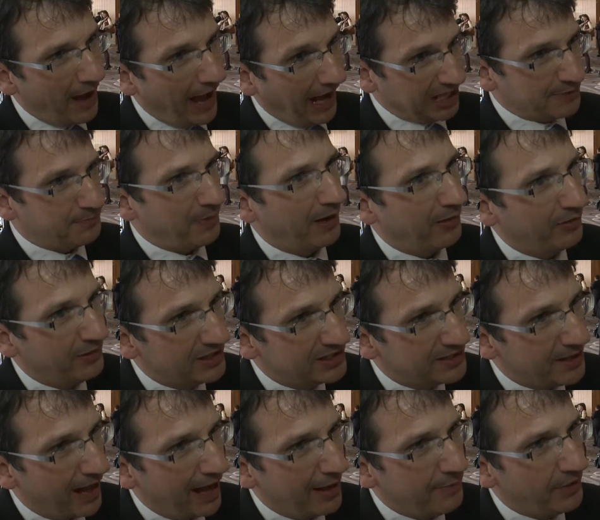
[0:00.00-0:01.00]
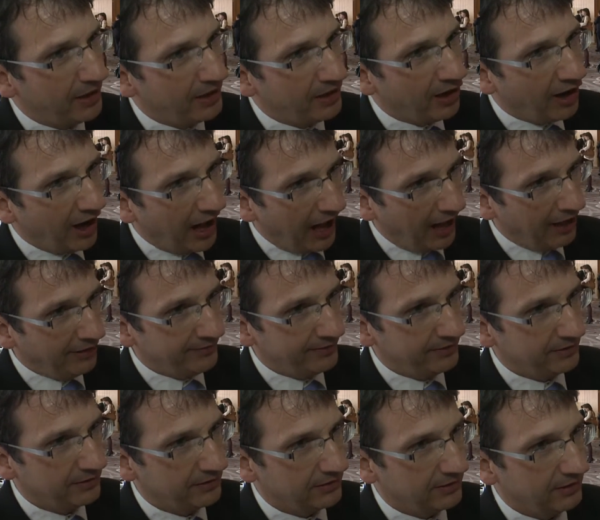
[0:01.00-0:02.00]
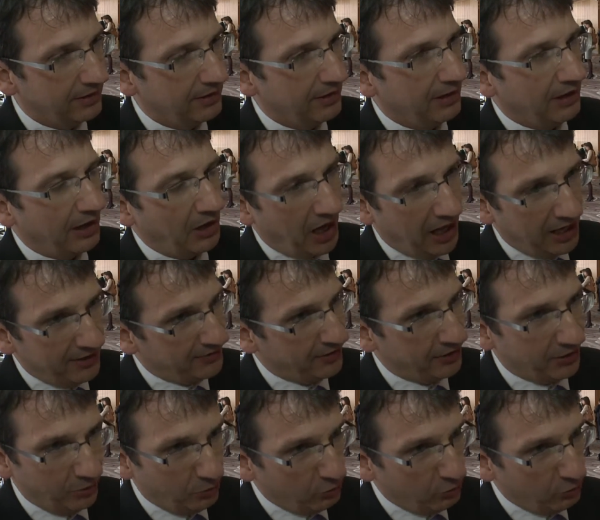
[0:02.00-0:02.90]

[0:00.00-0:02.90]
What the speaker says: experience that I may not have, either